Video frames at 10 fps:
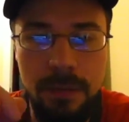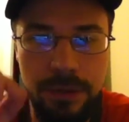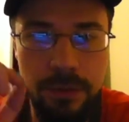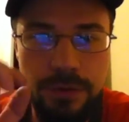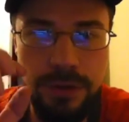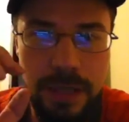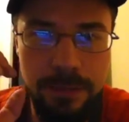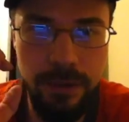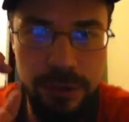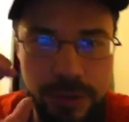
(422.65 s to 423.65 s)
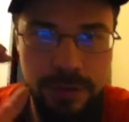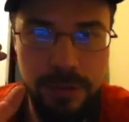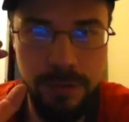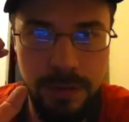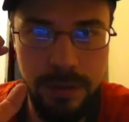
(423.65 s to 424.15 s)
But those steps are
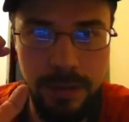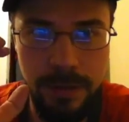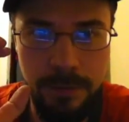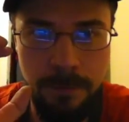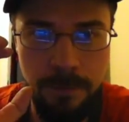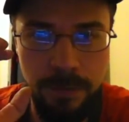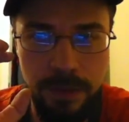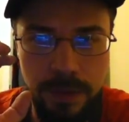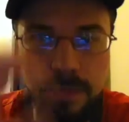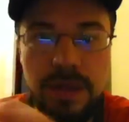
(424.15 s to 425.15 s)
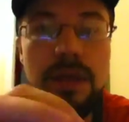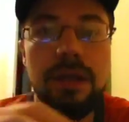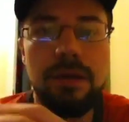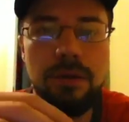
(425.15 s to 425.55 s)
just the beginning.